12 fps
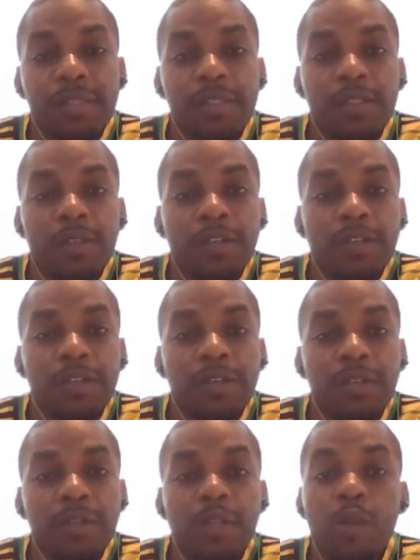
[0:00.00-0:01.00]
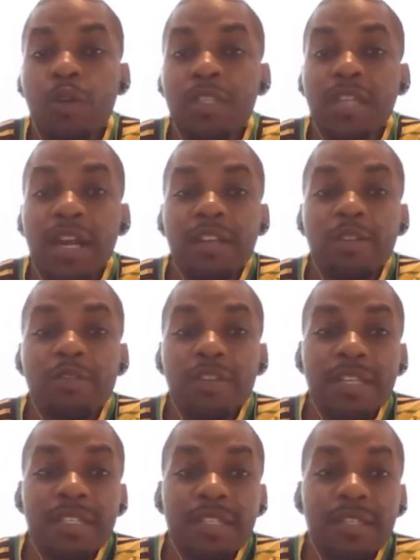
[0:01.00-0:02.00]
So those are the
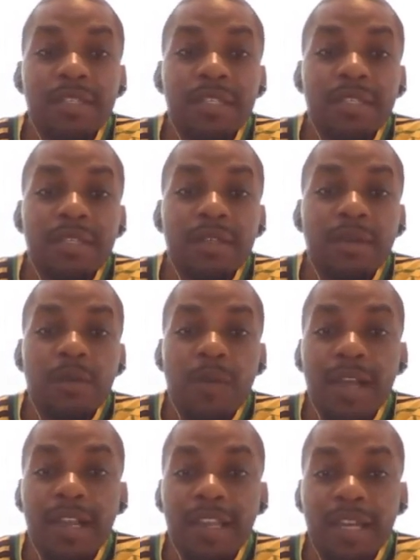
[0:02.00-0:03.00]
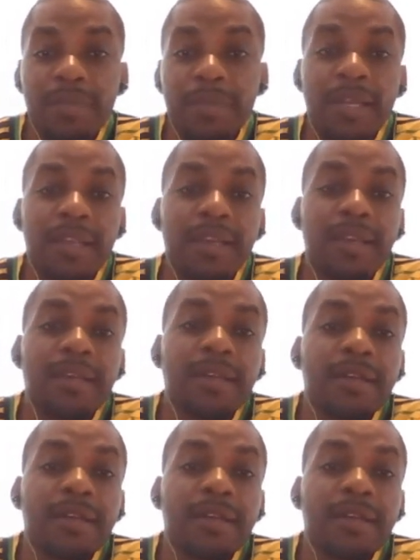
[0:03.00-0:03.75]
reasons why Leon Bailey